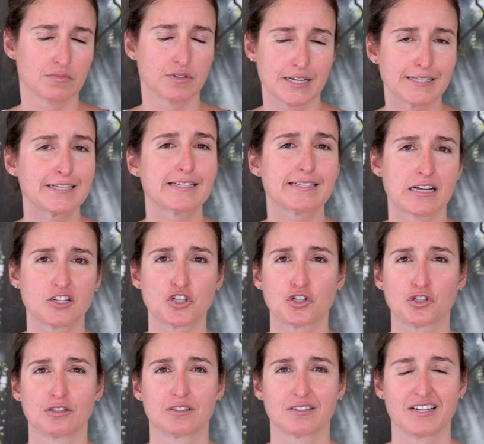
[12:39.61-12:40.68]
is
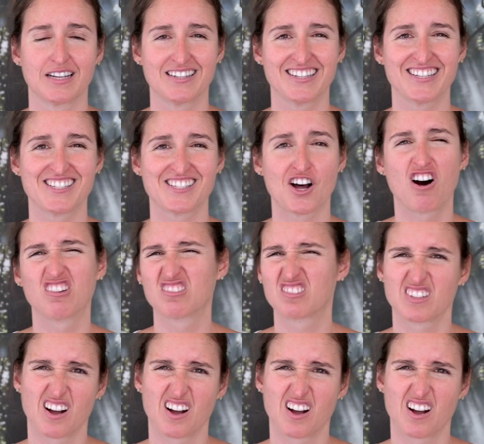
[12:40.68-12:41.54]
essential in these odd